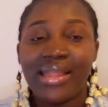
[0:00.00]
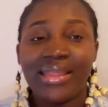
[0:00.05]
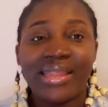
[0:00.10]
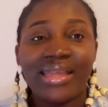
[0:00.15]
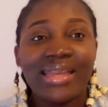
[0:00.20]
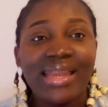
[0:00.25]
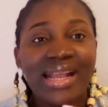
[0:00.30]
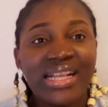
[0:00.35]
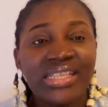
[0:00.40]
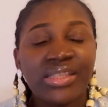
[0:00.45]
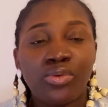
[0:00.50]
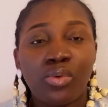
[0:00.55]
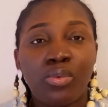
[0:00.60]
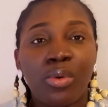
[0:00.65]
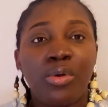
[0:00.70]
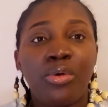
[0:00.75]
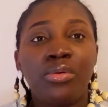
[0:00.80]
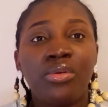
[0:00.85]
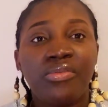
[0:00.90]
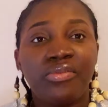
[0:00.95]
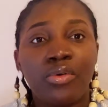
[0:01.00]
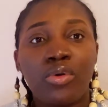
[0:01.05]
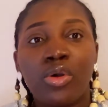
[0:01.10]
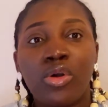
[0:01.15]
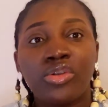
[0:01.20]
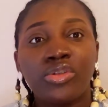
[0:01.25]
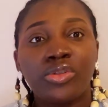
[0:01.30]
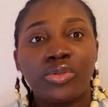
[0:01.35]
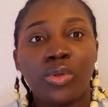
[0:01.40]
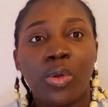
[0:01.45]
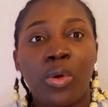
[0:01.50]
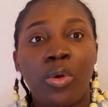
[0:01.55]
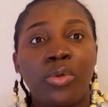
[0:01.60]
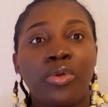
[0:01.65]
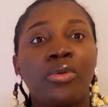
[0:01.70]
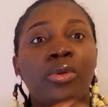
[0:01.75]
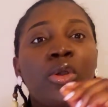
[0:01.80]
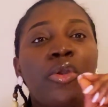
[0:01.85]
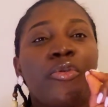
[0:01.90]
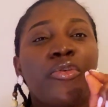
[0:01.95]
The next one, we're going to focus
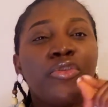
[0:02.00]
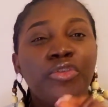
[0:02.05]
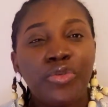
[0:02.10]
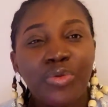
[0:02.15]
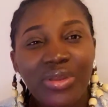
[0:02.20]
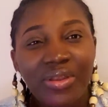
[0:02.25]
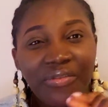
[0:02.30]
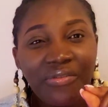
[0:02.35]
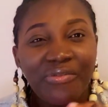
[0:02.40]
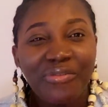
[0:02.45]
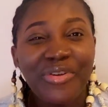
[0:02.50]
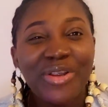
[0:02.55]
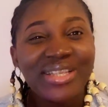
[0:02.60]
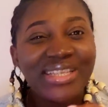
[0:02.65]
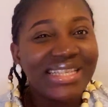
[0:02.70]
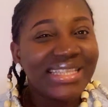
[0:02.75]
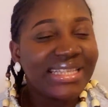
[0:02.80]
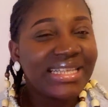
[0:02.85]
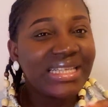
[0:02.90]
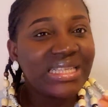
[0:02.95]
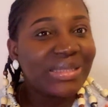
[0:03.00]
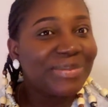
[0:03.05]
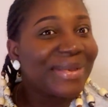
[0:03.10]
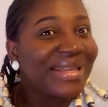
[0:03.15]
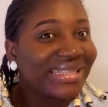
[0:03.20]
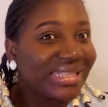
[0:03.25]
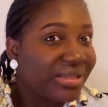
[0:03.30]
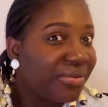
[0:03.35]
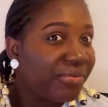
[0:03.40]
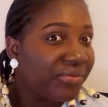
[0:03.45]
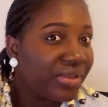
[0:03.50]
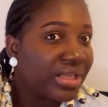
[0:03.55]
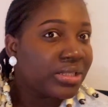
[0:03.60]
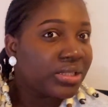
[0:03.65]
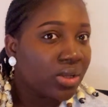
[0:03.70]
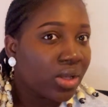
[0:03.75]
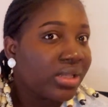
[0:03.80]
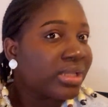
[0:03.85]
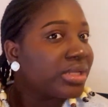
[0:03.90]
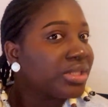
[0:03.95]
on university specific
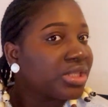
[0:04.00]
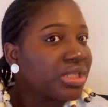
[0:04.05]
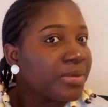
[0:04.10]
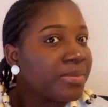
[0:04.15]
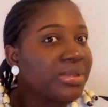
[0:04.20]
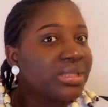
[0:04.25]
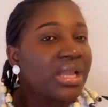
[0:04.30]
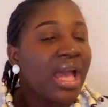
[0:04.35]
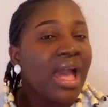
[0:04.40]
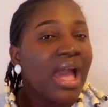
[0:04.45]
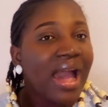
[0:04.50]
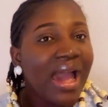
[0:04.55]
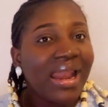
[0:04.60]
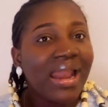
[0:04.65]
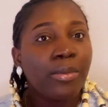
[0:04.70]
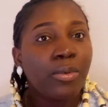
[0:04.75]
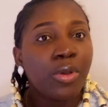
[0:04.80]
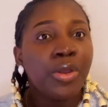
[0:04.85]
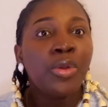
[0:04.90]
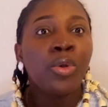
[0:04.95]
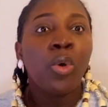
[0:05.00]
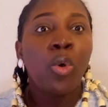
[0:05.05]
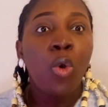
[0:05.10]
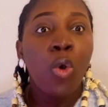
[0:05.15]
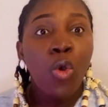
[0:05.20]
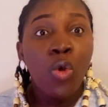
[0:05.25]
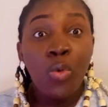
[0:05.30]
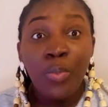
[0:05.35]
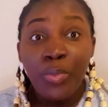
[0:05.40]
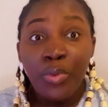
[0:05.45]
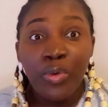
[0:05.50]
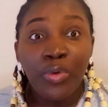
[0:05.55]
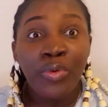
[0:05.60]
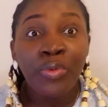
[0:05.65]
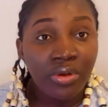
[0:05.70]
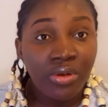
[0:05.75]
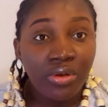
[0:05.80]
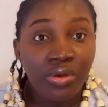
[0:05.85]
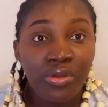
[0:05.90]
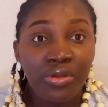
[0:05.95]
scholarships, and I'm going to
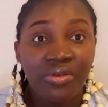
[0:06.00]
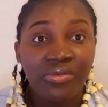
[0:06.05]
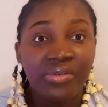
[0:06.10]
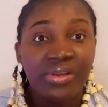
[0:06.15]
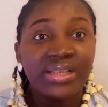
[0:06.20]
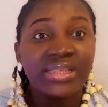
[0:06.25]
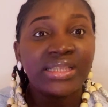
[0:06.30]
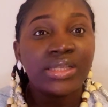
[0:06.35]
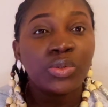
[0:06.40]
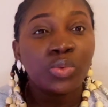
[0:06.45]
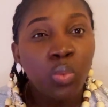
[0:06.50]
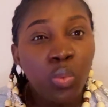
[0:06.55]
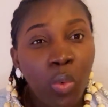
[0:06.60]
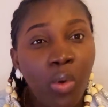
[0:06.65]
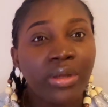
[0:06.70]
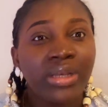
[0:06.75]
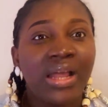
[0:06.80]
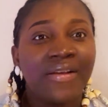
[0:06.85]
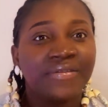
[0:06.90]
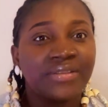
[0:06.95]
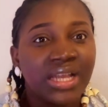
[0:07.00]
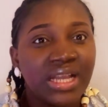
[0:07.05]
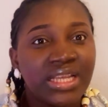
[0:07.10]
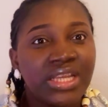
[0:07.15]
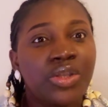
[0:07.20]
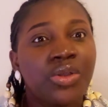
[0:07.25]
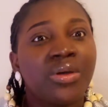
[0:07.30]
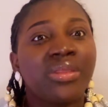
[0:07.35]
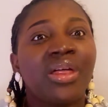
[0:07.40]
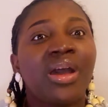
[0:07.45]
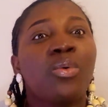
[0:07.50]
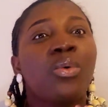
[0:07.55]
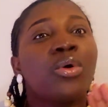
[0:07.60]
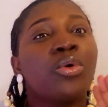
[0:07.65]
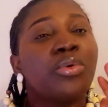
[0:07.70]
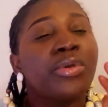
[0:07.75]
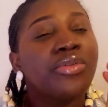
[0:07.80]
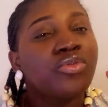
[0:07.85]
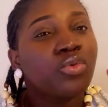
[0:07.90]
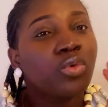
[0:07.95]
open the universities one after the other. We're
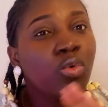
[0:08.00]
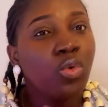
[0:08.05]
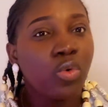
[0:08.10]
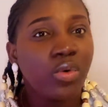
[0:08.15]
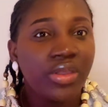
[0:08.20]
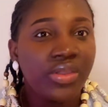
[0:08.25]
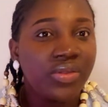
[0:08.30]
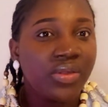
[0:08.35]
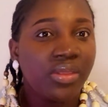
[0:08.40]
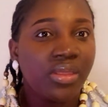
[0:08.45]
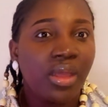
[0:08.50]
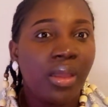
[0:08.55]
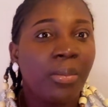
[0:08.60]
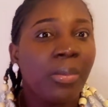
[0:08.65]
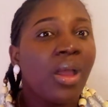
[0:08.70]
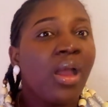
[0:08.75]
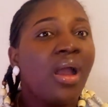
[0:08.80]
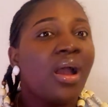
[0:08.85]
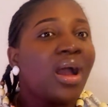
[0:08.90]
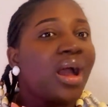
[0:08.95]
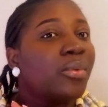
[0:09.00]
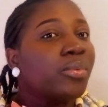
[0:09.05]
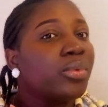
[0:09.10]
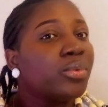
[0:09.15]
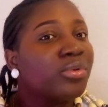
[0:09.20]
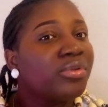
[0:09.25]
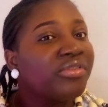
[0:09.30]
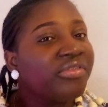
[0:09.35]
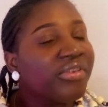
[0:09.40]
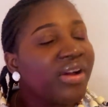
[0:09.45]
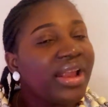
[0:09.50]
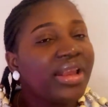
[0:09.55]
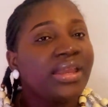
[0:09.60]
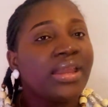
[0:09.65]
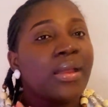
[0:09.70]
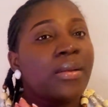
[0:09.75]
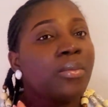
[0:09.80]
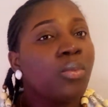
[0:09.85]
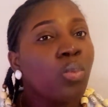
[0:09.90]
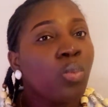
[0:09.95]
going to go into them and we will find
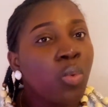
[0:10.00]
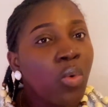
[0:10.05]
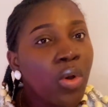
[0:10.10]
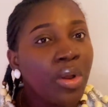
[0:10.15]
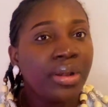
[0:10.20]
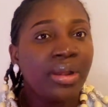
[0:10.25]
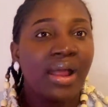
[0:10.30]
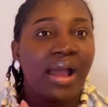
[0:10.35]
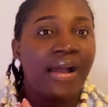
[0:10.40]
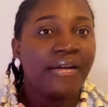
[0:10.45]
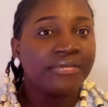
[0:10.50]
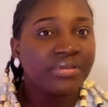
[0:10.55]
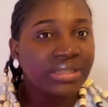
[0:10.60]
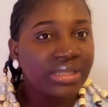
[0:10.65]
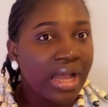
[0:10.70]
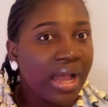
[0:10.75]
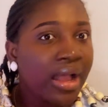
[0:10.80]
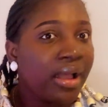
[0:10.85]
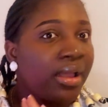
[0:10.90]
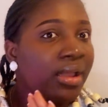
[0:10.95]
them one after